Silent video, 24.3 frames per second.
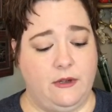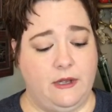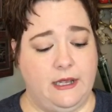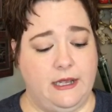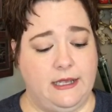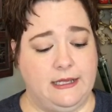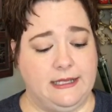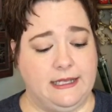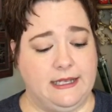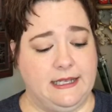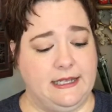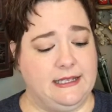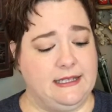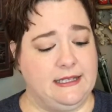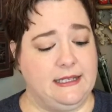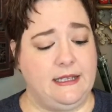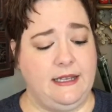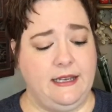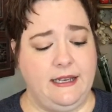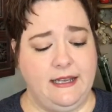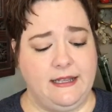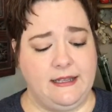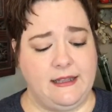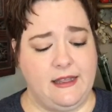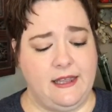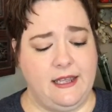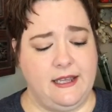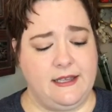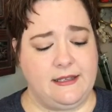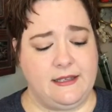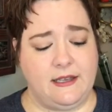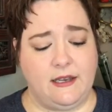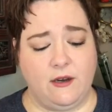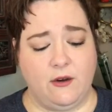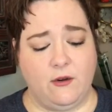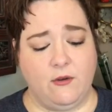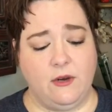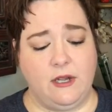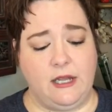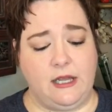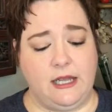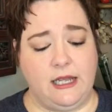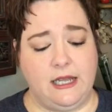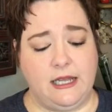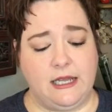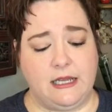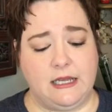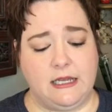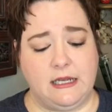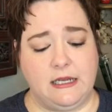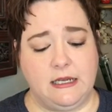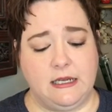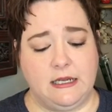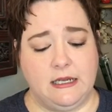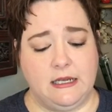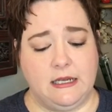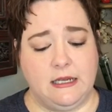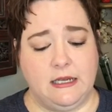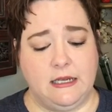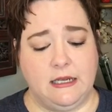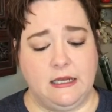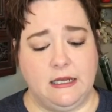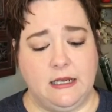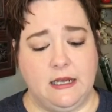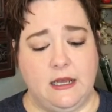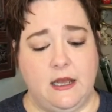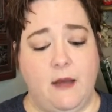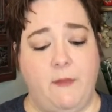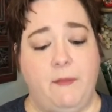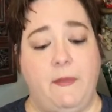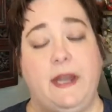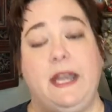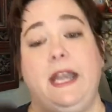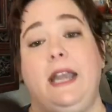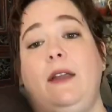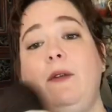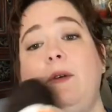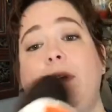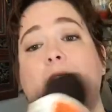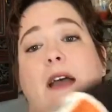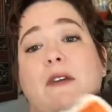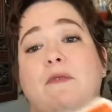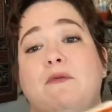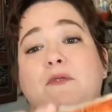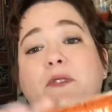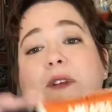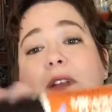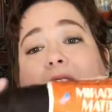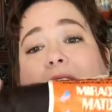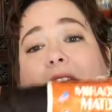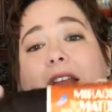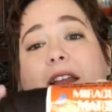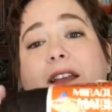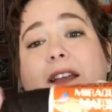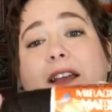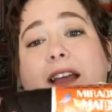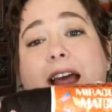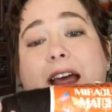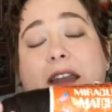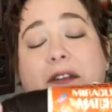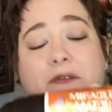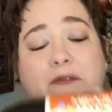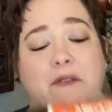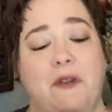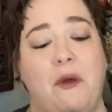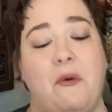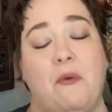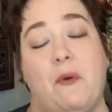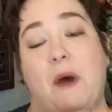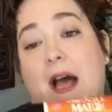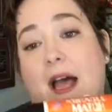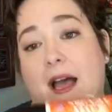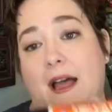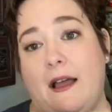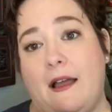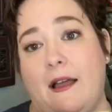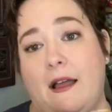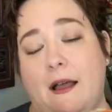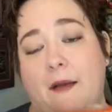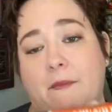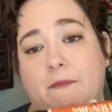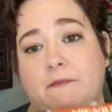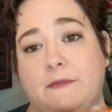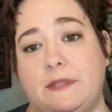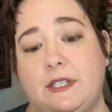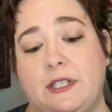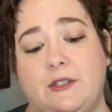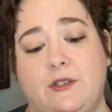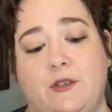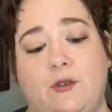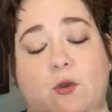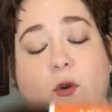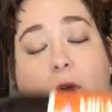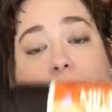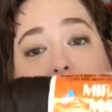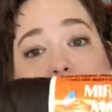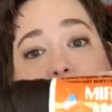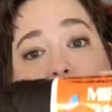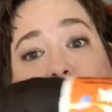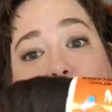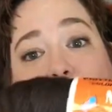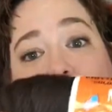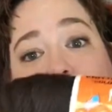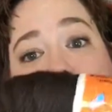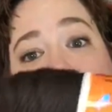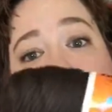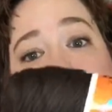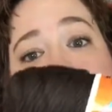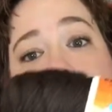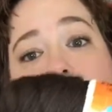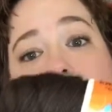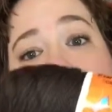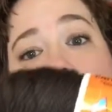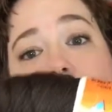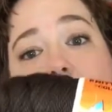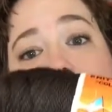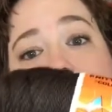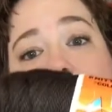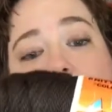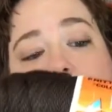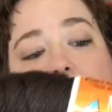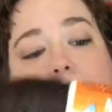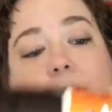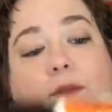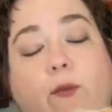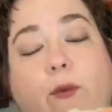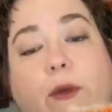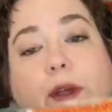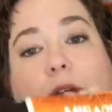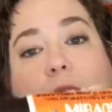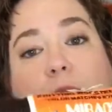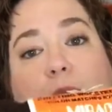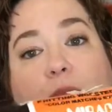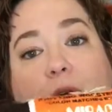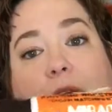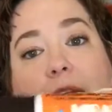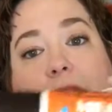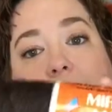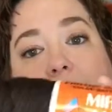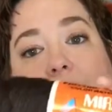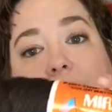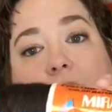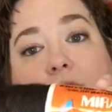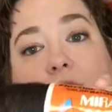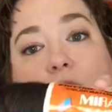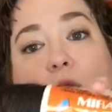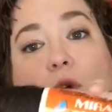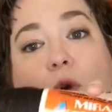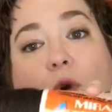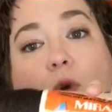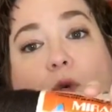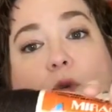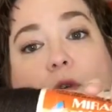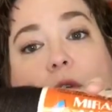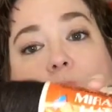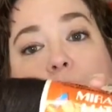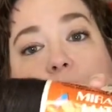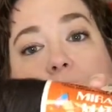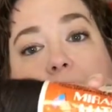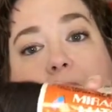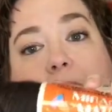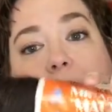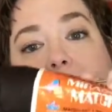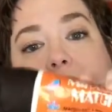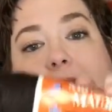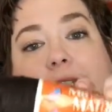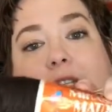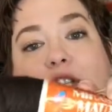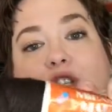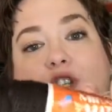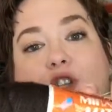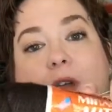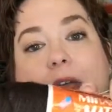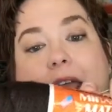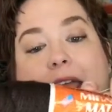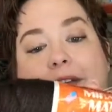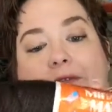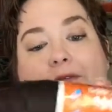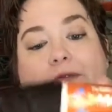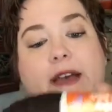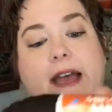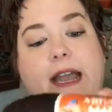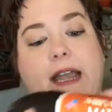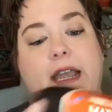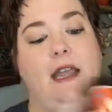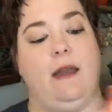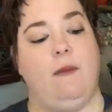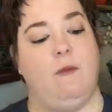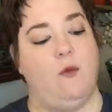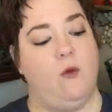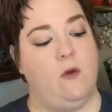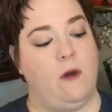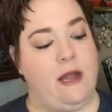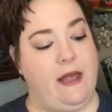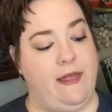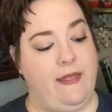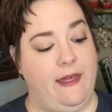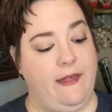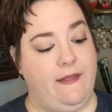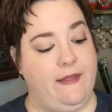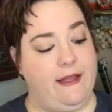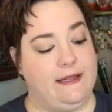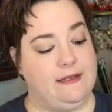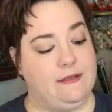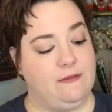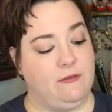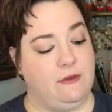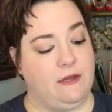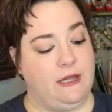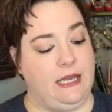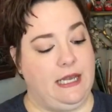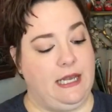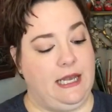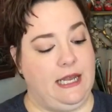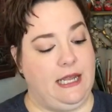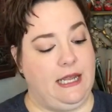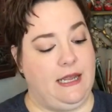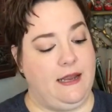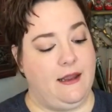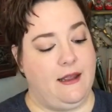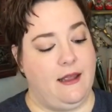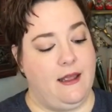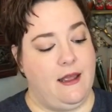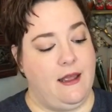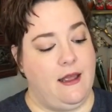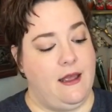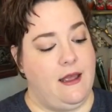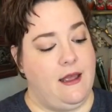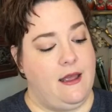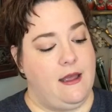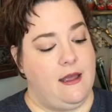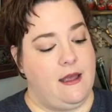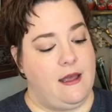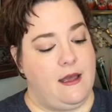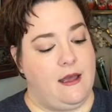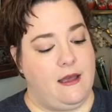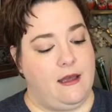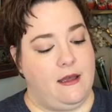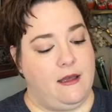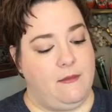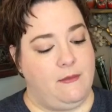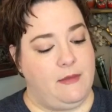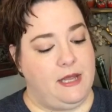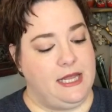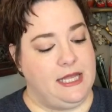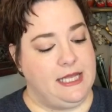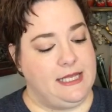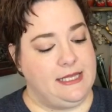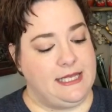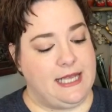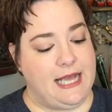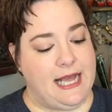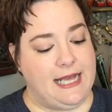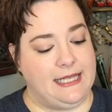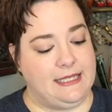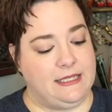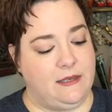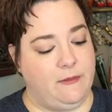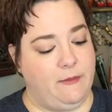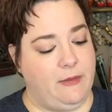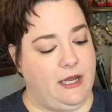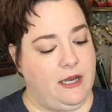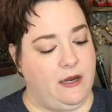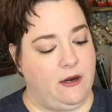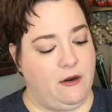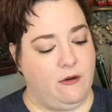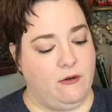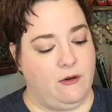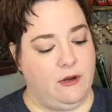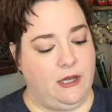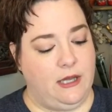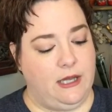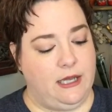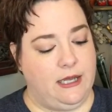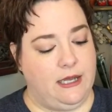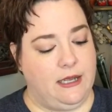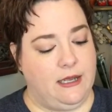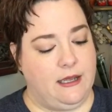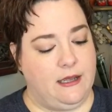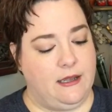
I think it's an acrylic. But anyway, I don't know why I'm such a dork. I really like getting these weird brands or older brands that you can't find anymore. I think that's really neat. And this has to be an acrylic.